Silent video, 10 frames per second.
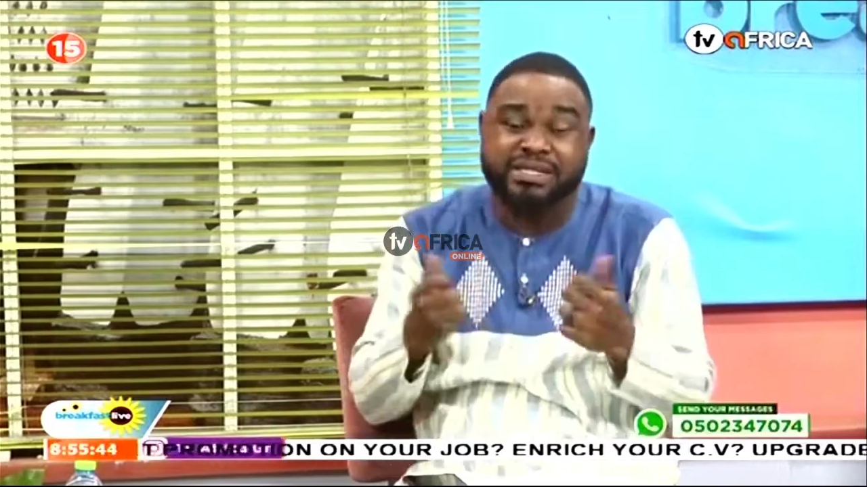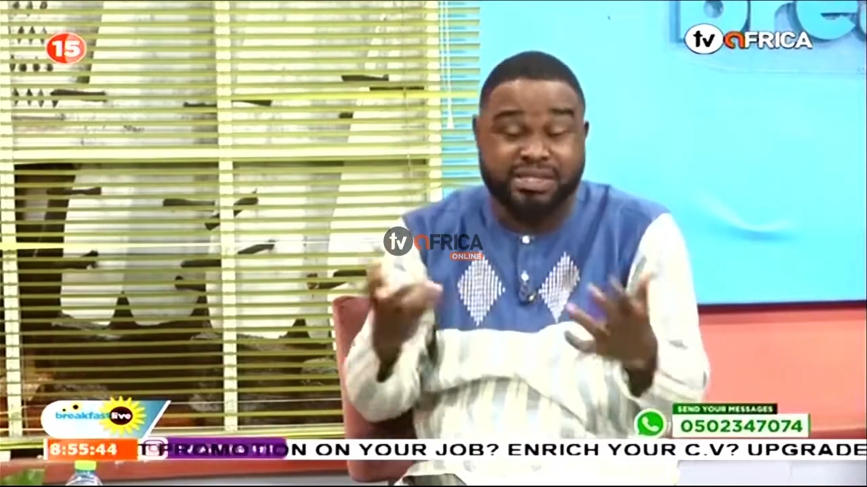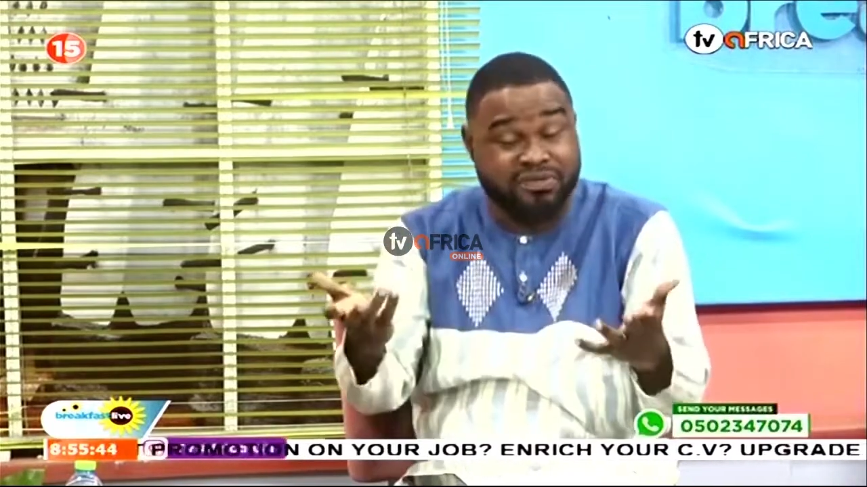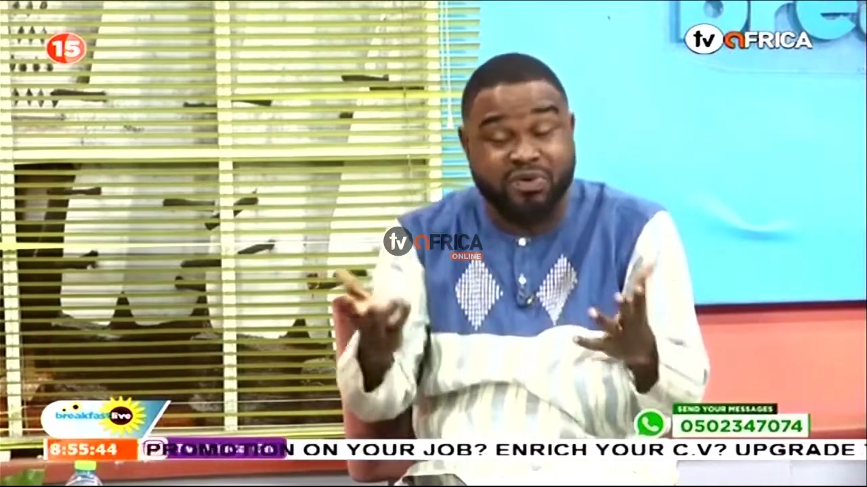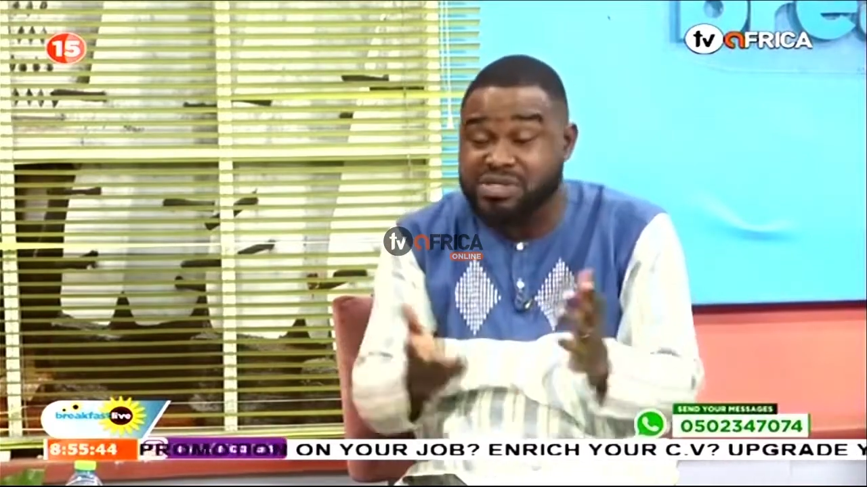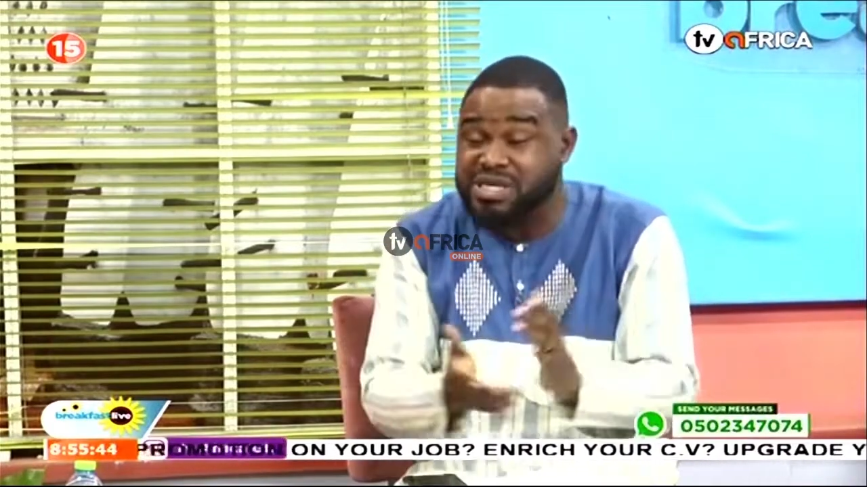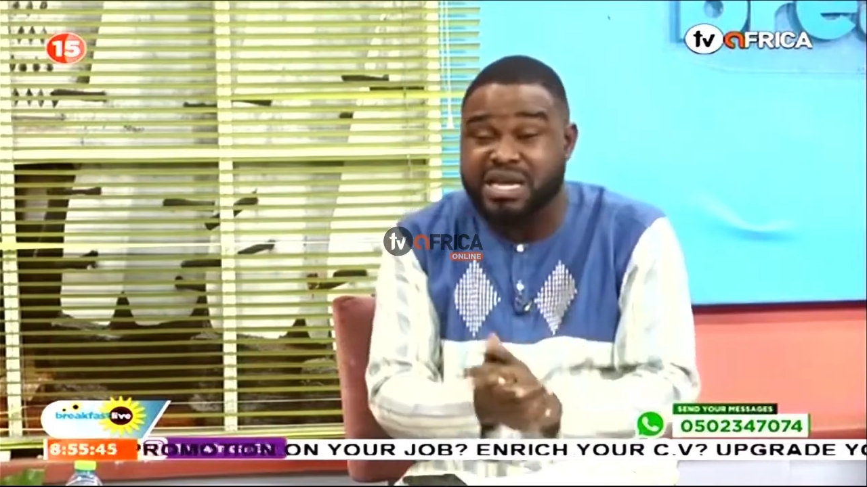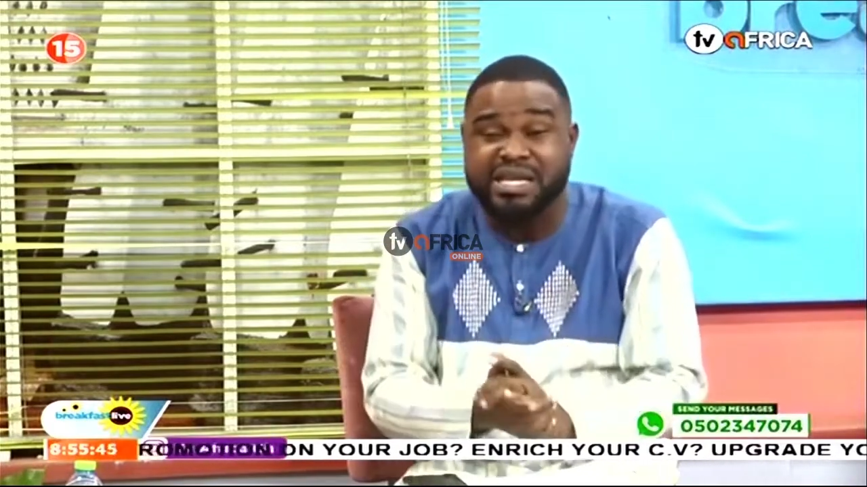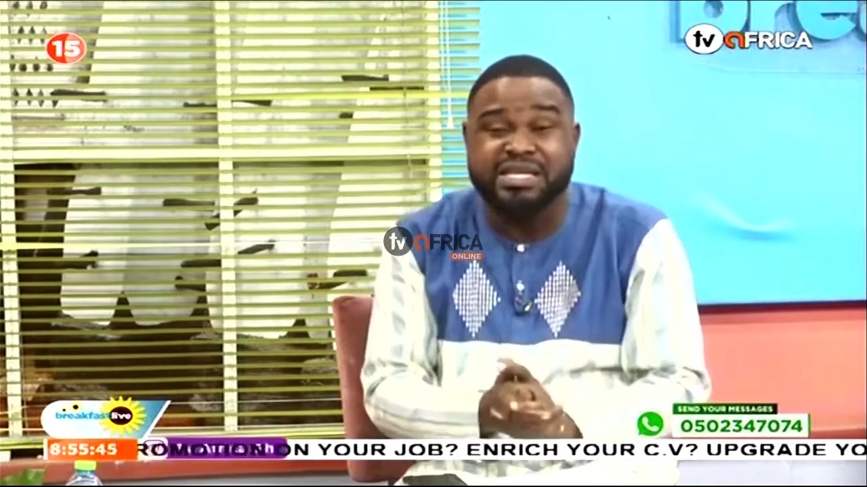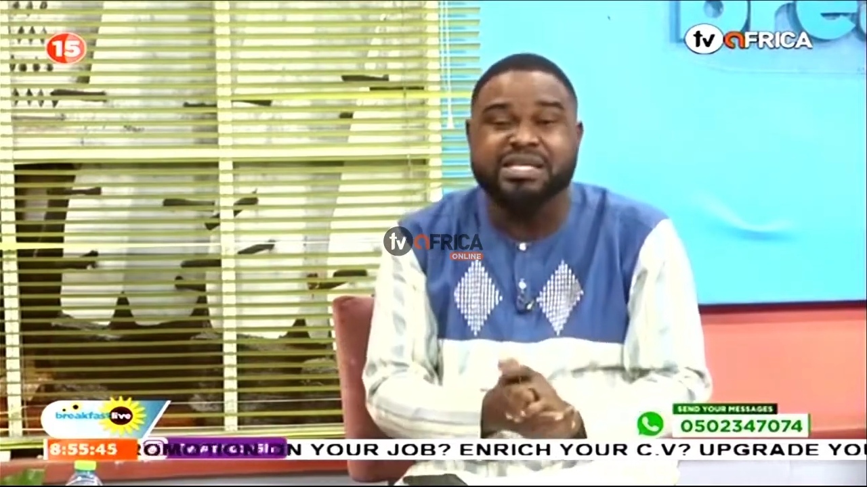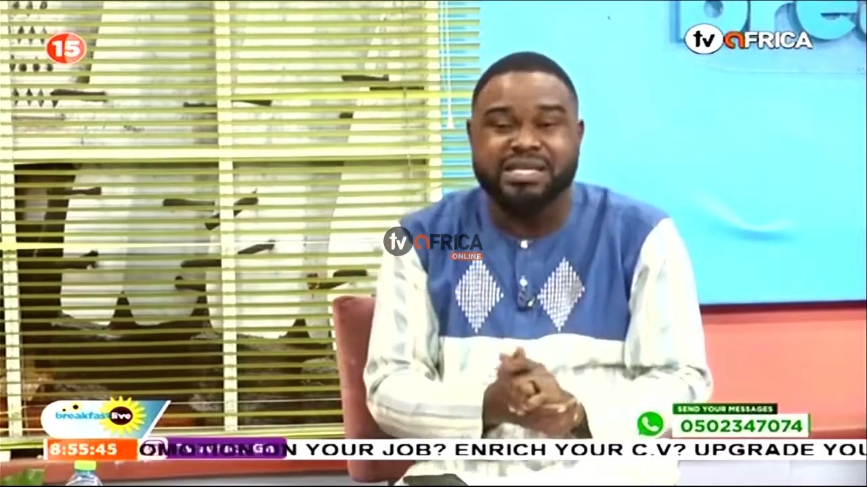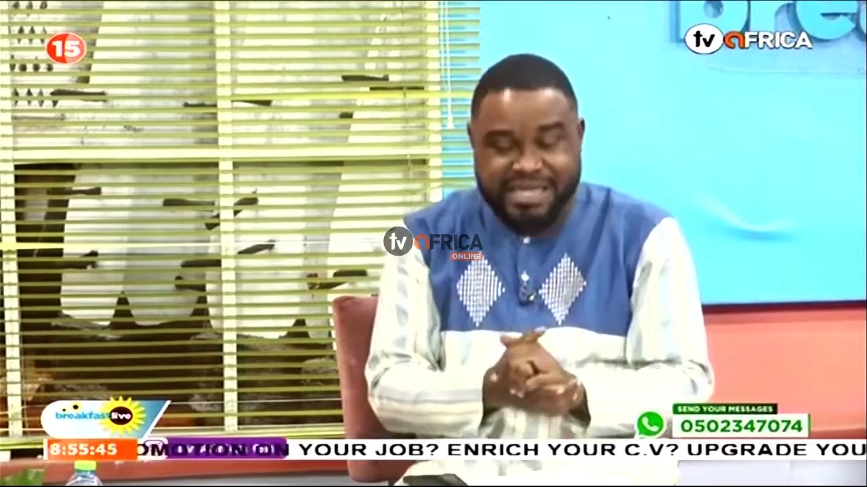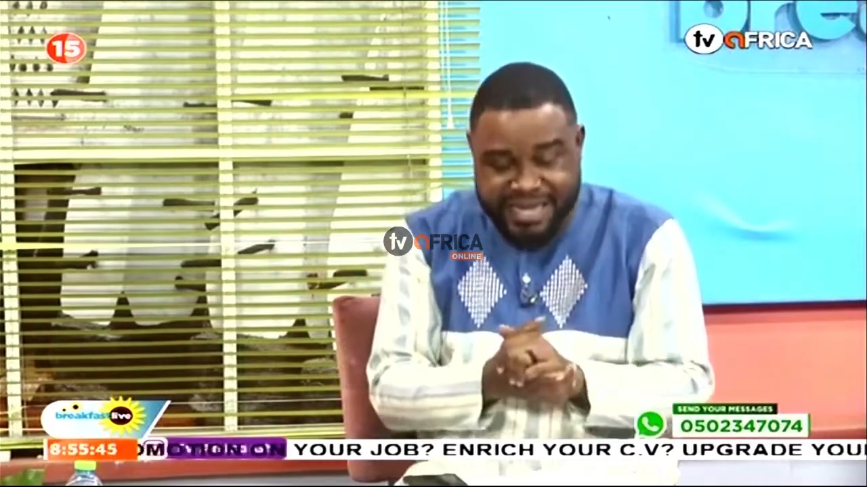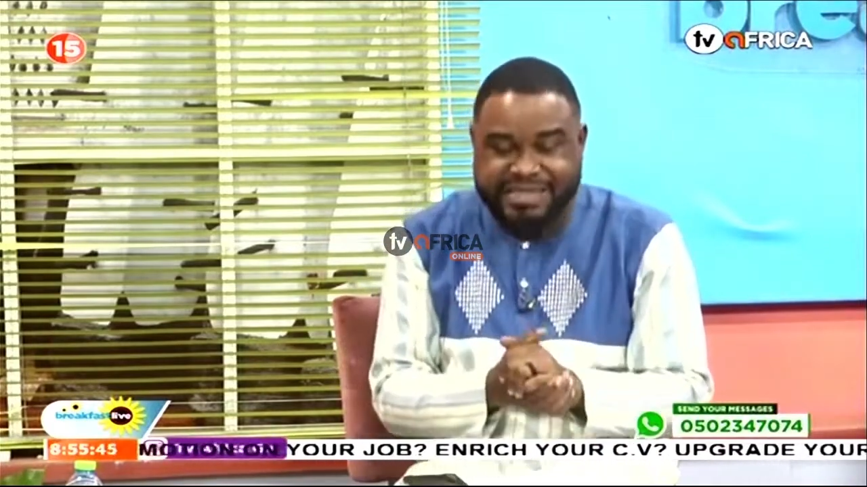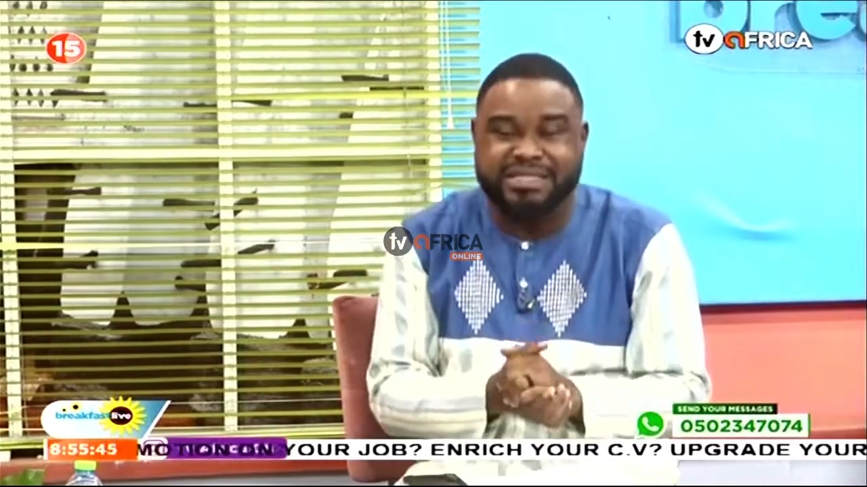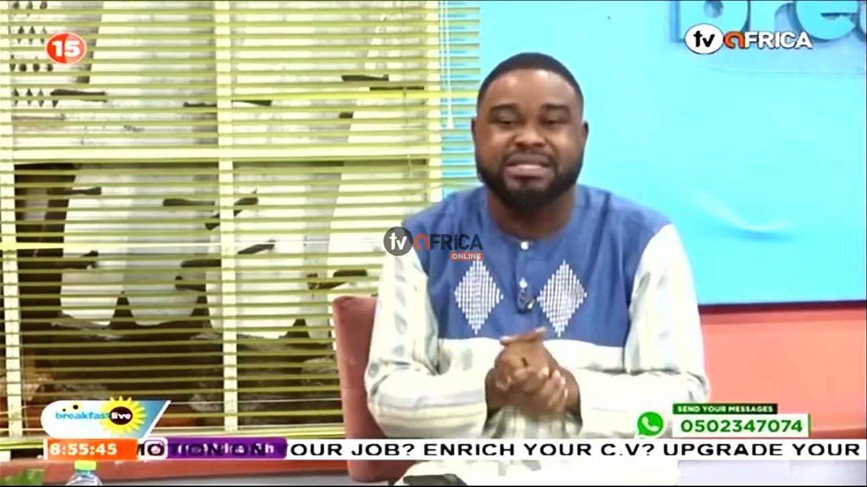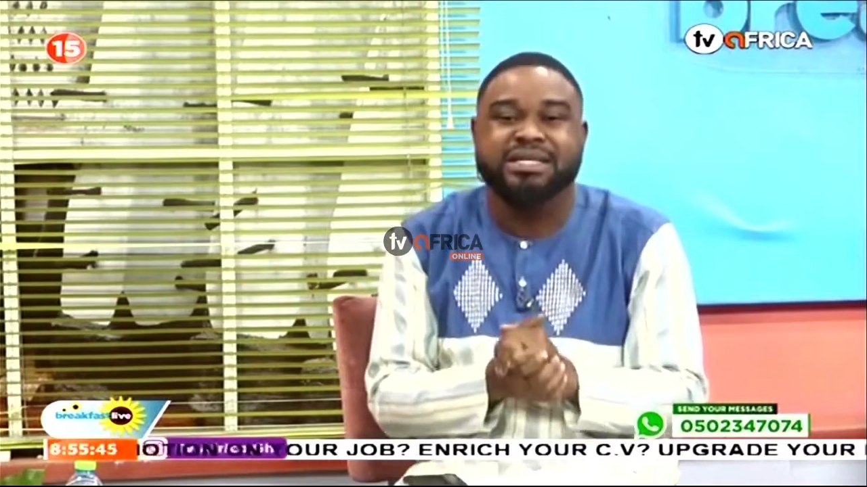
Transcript: And of course, clearly, yes,